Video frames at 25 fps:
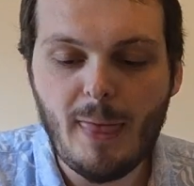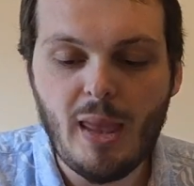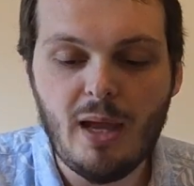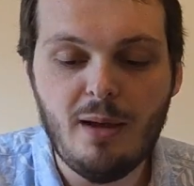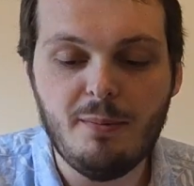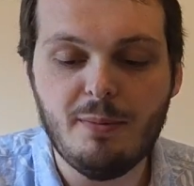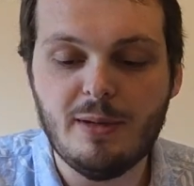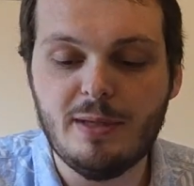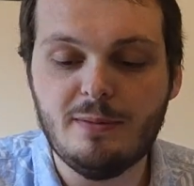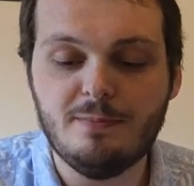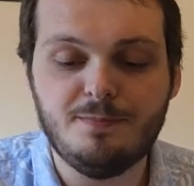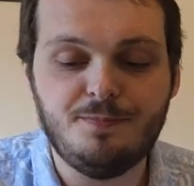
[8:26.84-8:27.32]
I
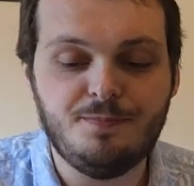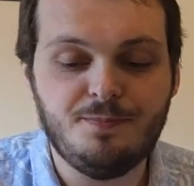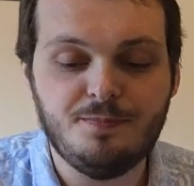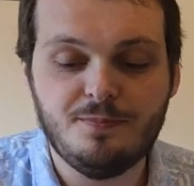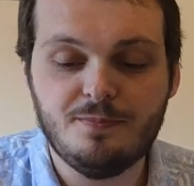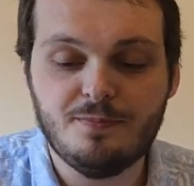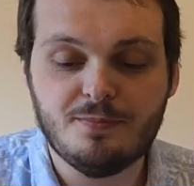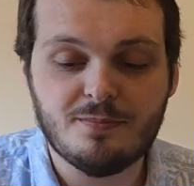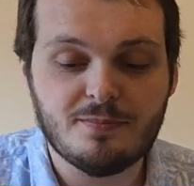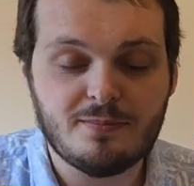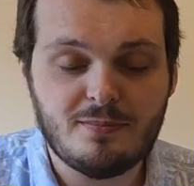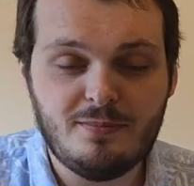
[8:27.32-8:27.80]
mean,
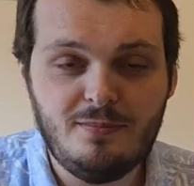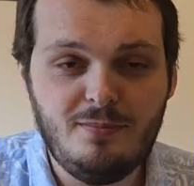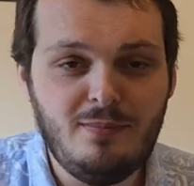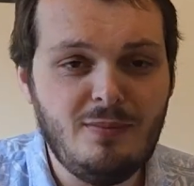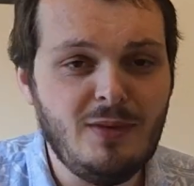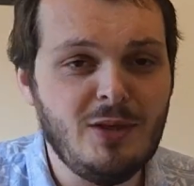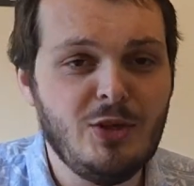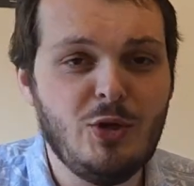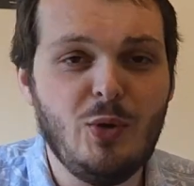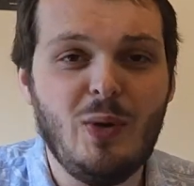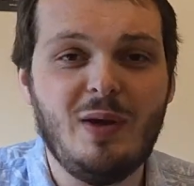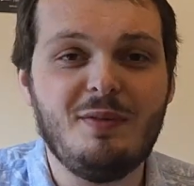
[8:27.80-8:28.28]

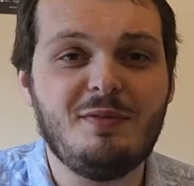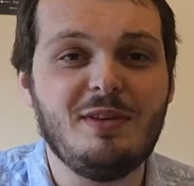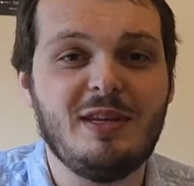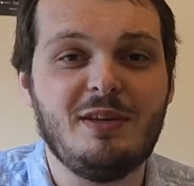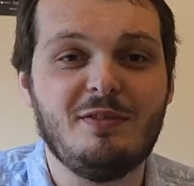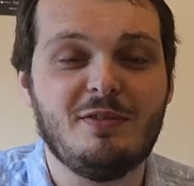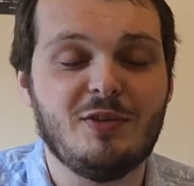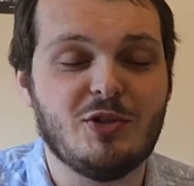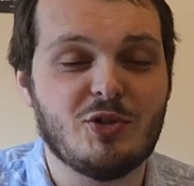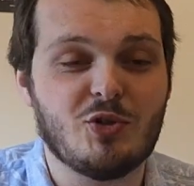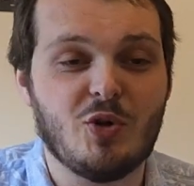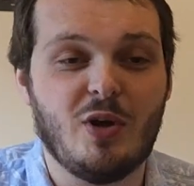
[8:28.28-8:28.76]
you haven't
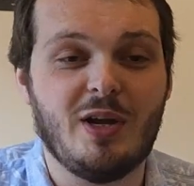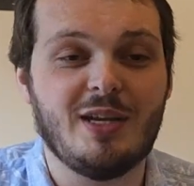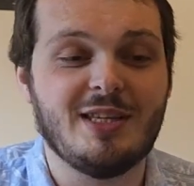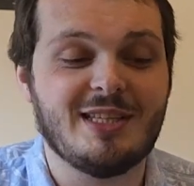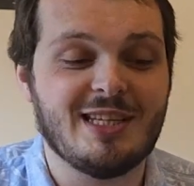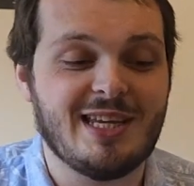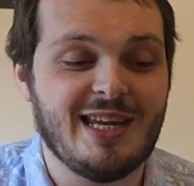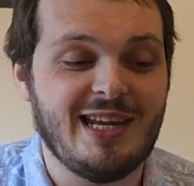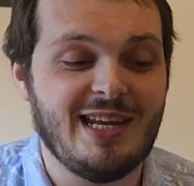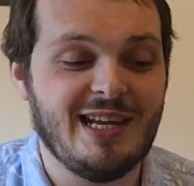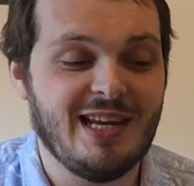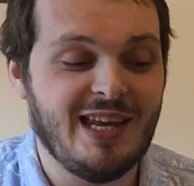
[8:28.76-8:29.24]
even tried
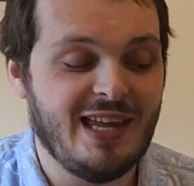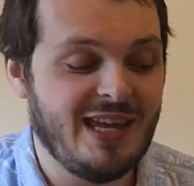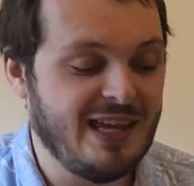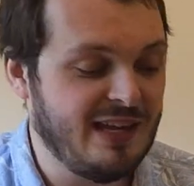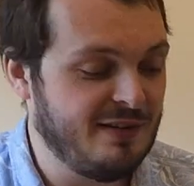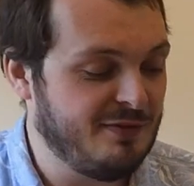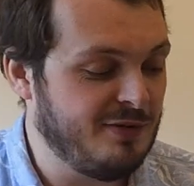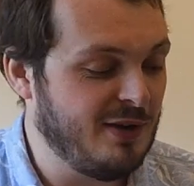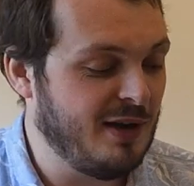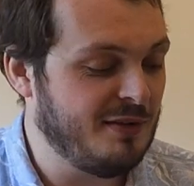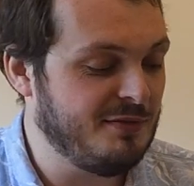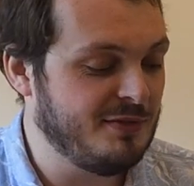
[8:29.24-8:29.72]
tequila
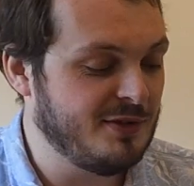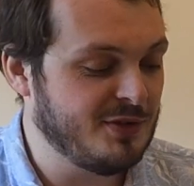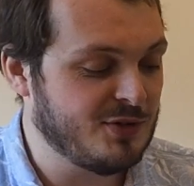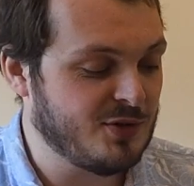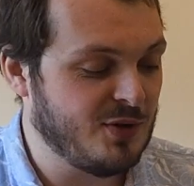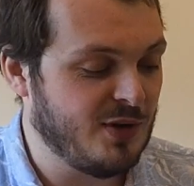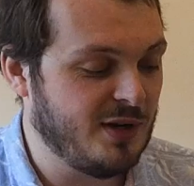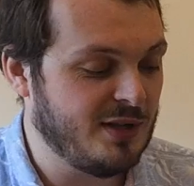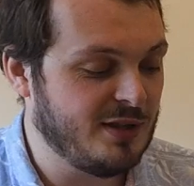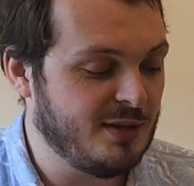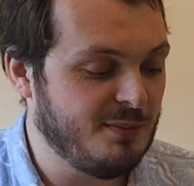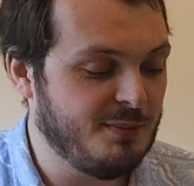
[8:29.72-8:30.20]
if you haven't
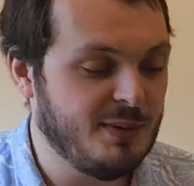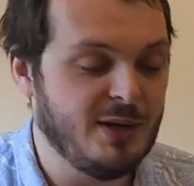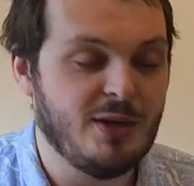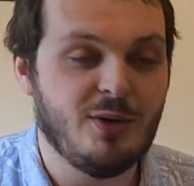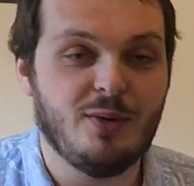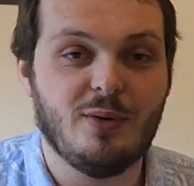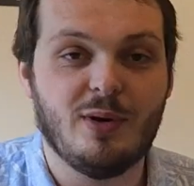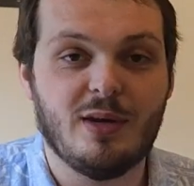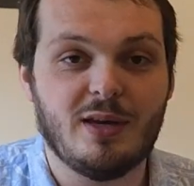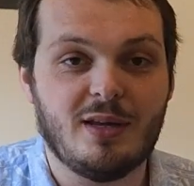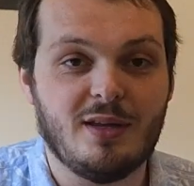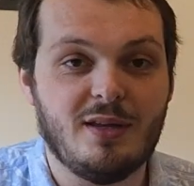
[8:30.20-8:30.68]
tried the
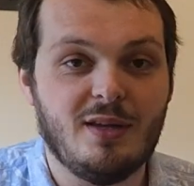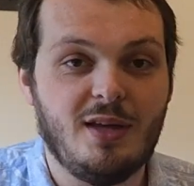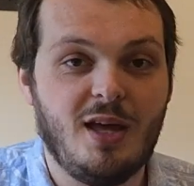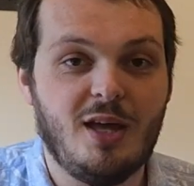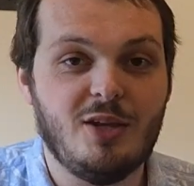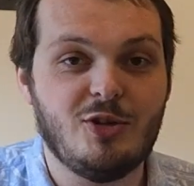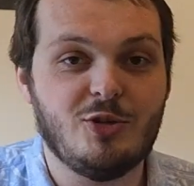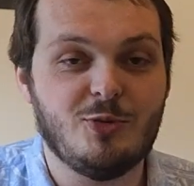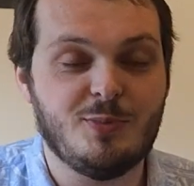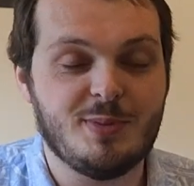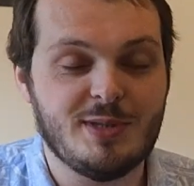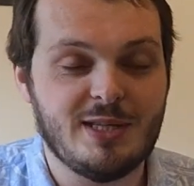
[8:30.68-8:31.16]
blue,
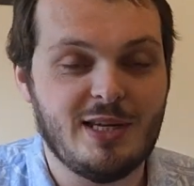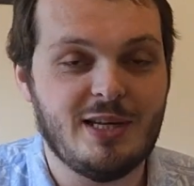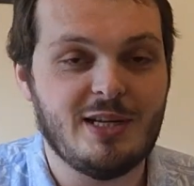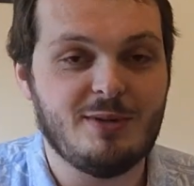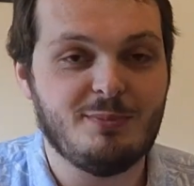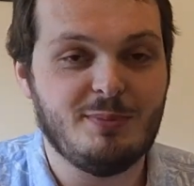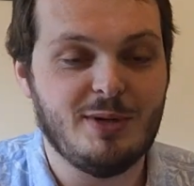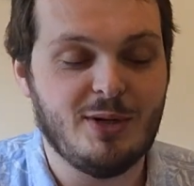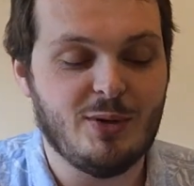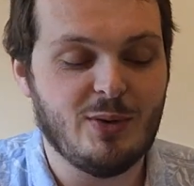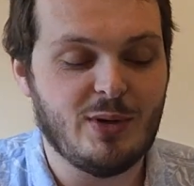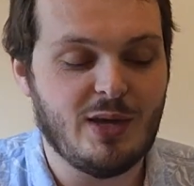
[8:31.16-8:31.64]

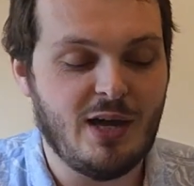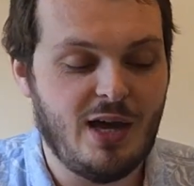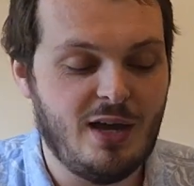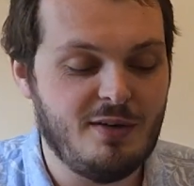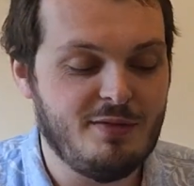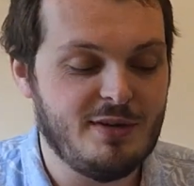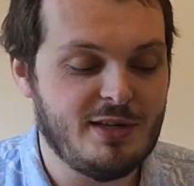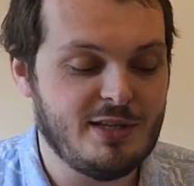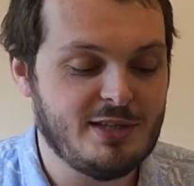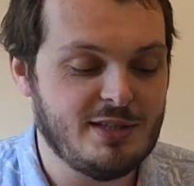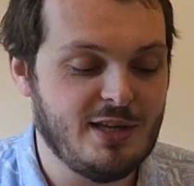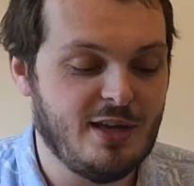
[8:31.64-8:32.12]
100% blue
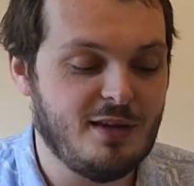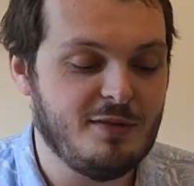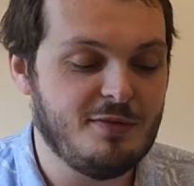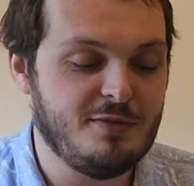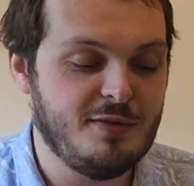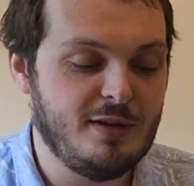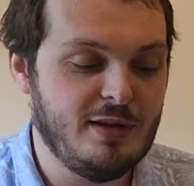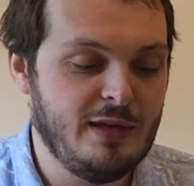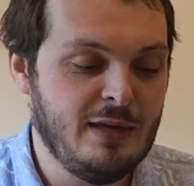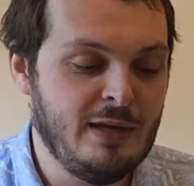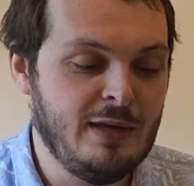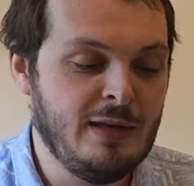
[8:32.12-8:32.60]
agave stuff.
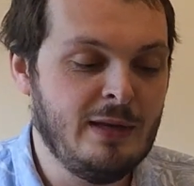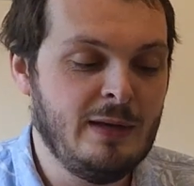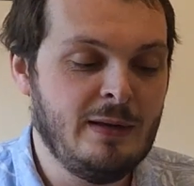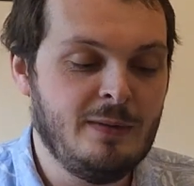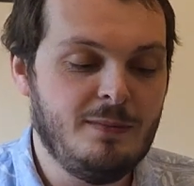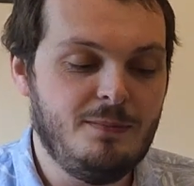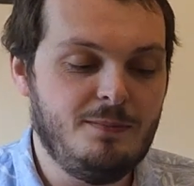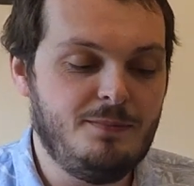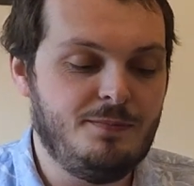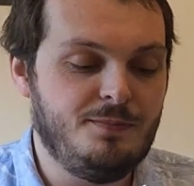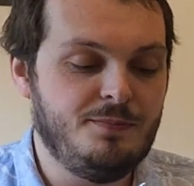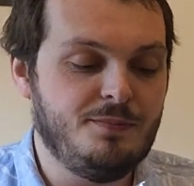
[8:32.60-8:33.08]

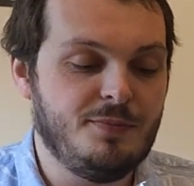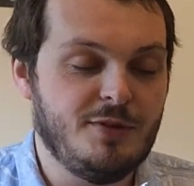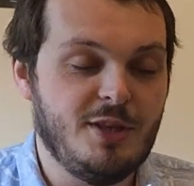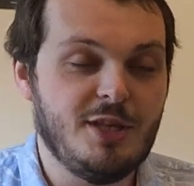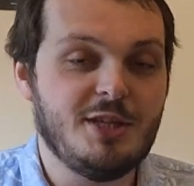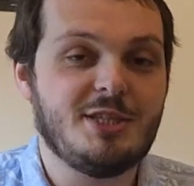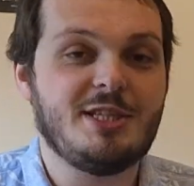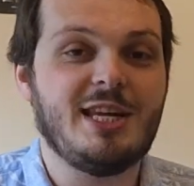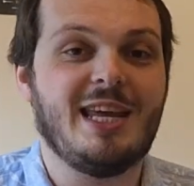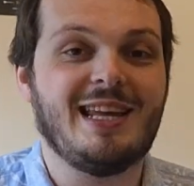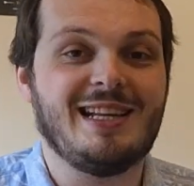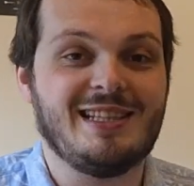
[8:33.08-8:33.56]

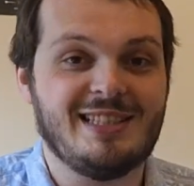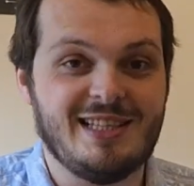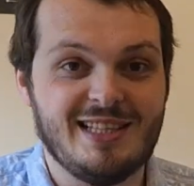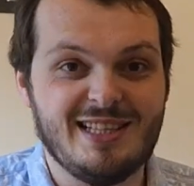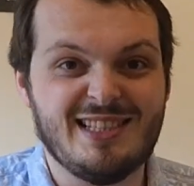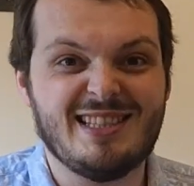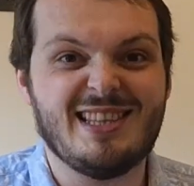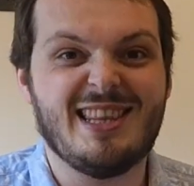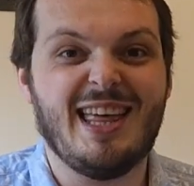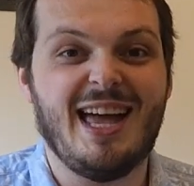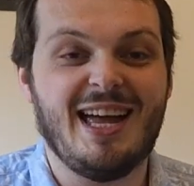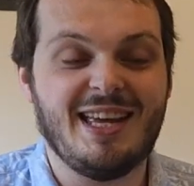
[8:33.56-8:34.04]
The taste
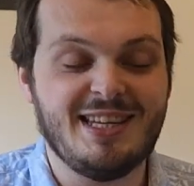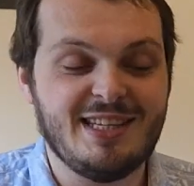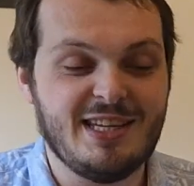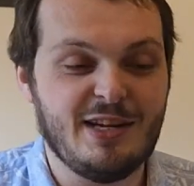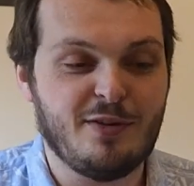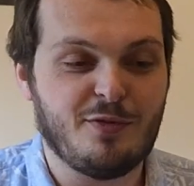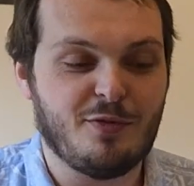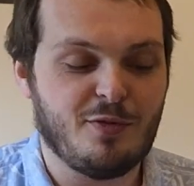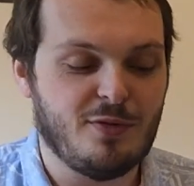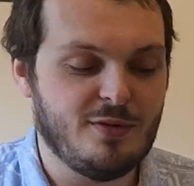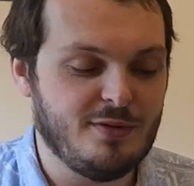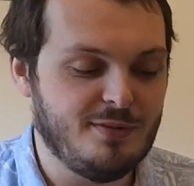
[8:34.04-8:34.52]
is that
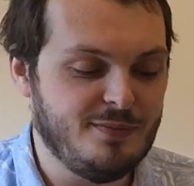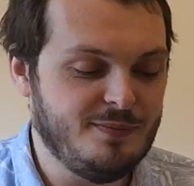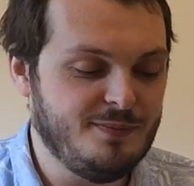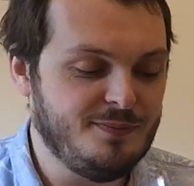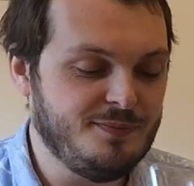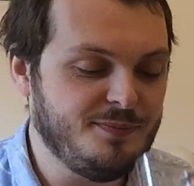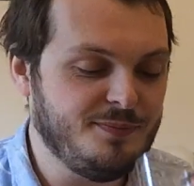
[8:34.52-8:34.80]
different.